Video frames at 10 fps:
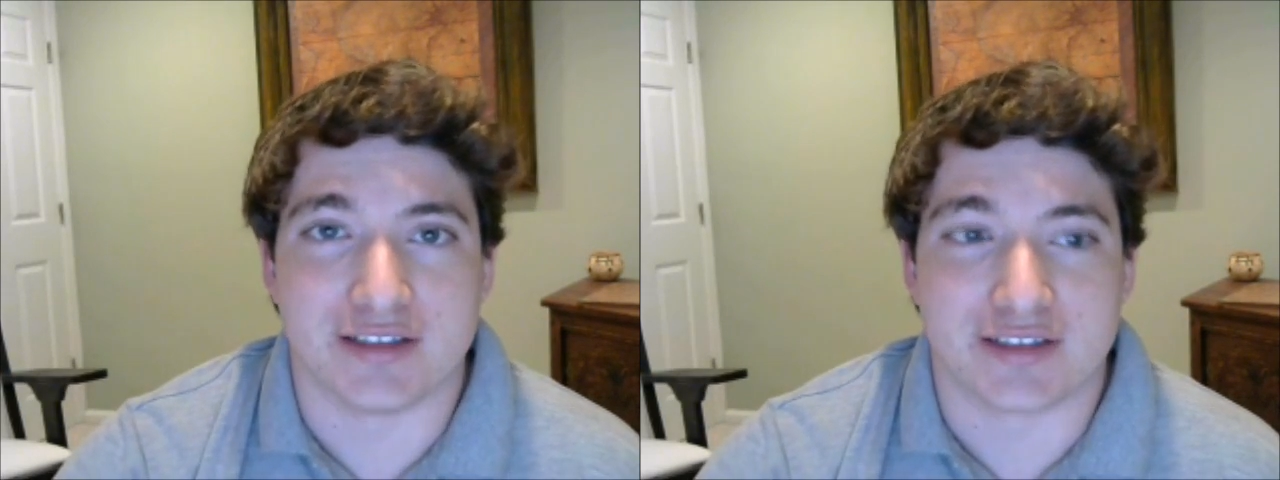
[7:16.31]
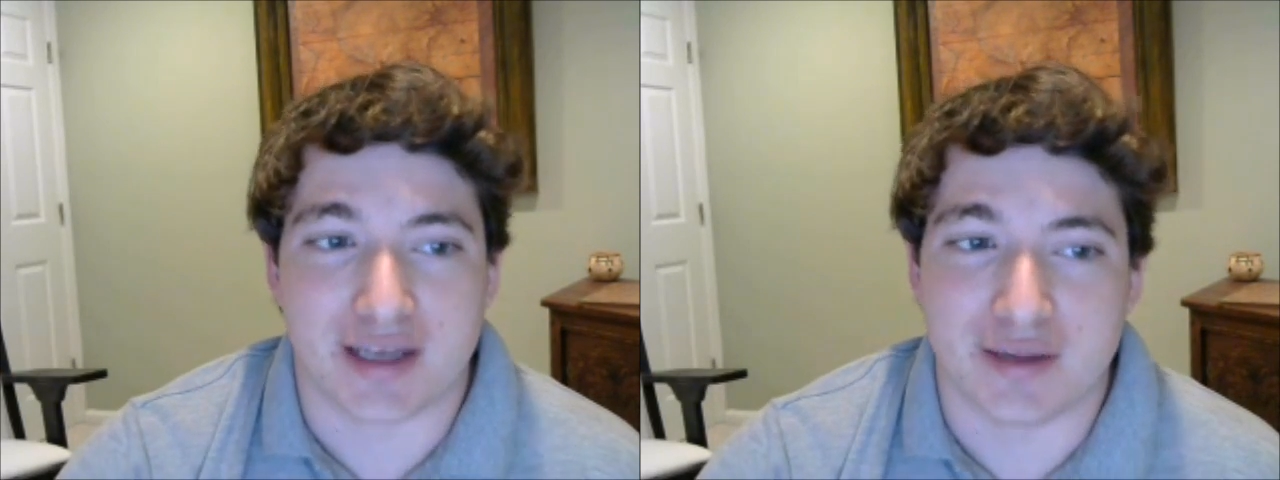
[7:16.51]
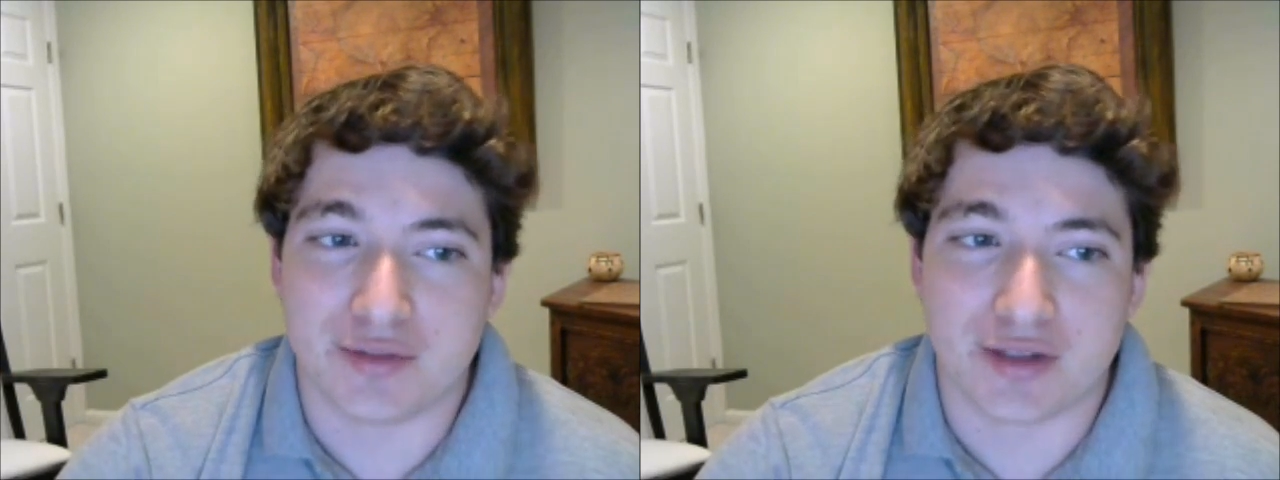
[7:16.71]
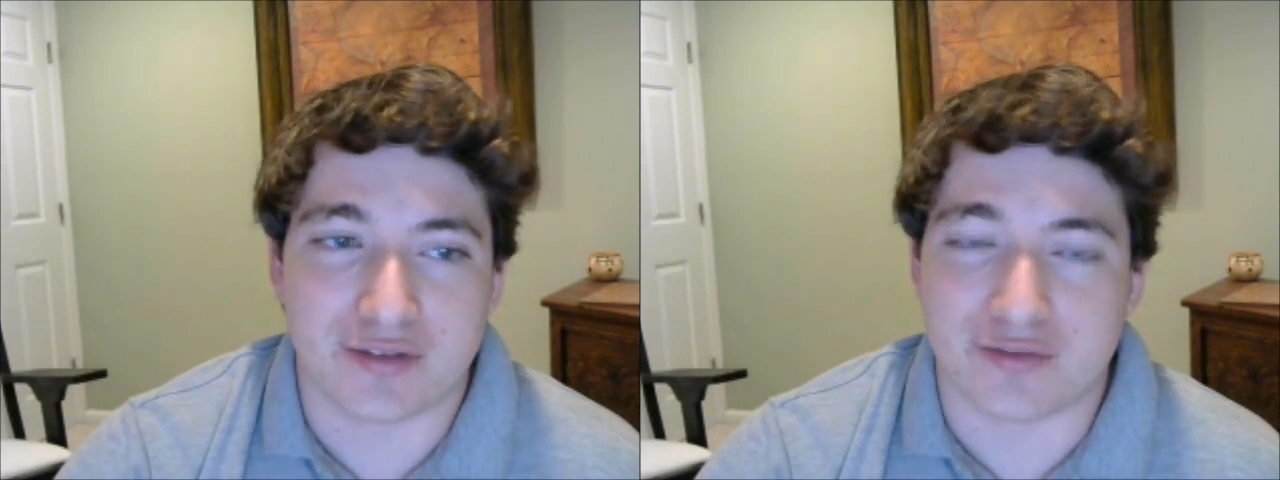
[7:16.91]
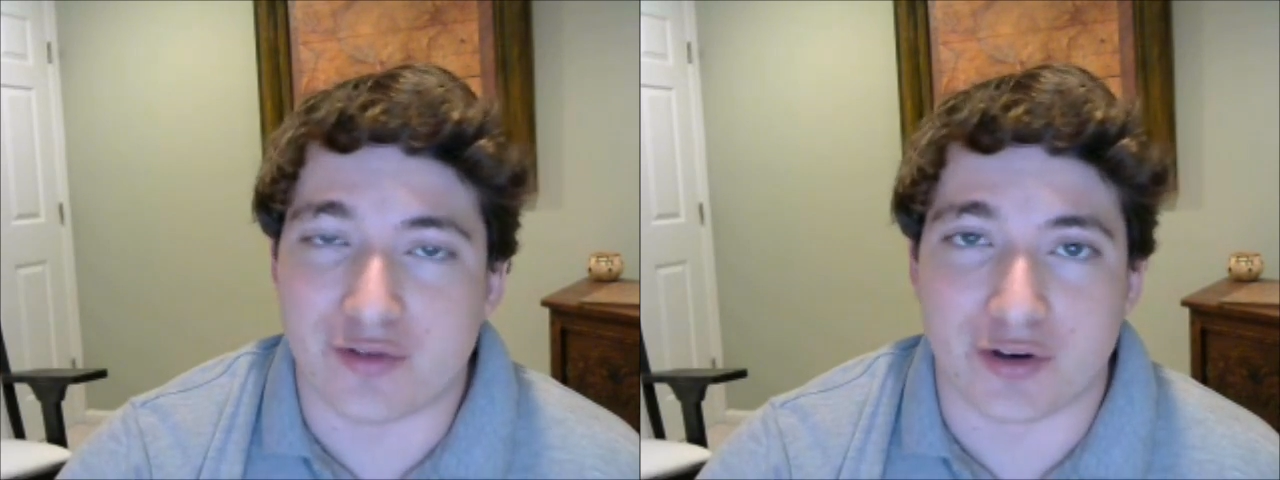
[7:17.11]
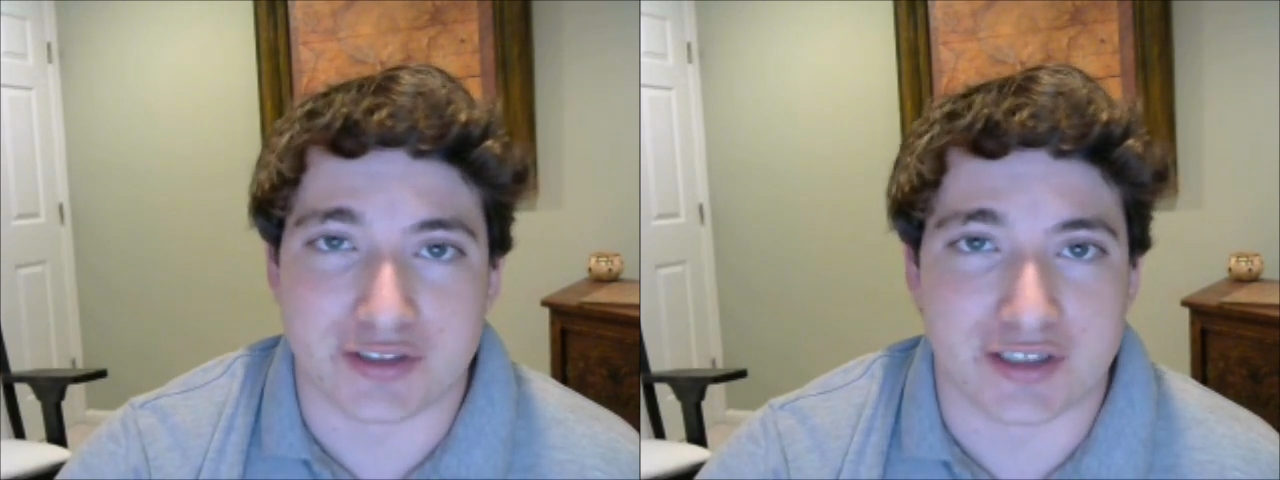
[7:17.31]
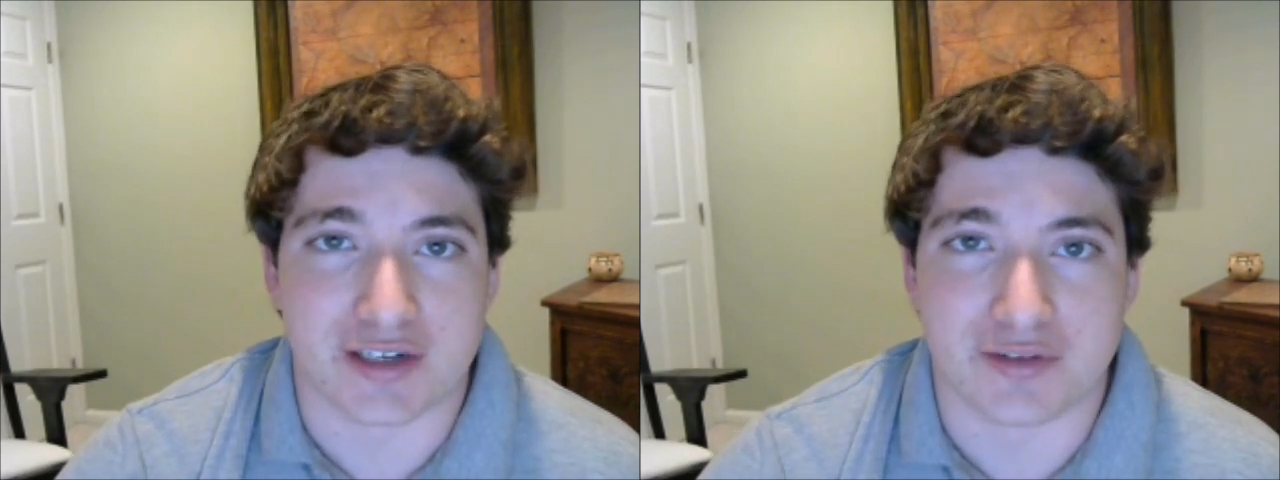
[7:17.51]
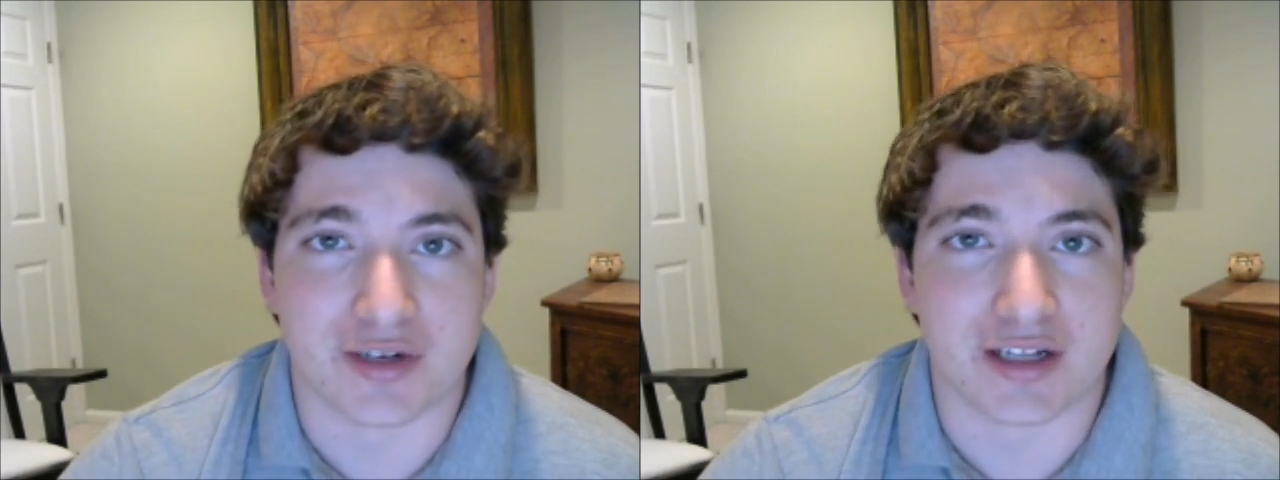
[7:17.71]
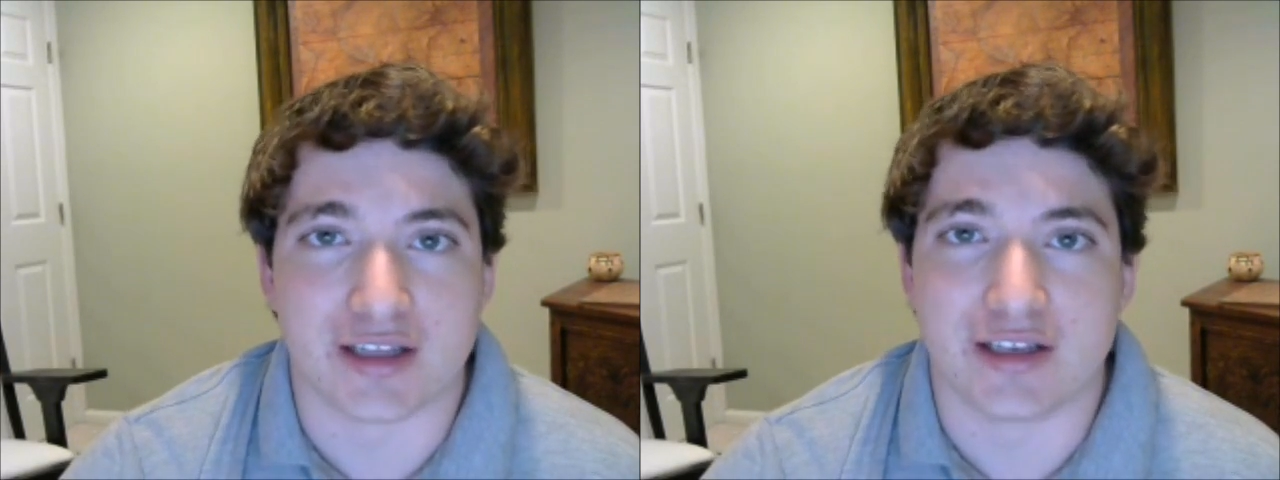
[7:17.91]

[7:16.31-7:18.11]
this game. It's unfortunate, really.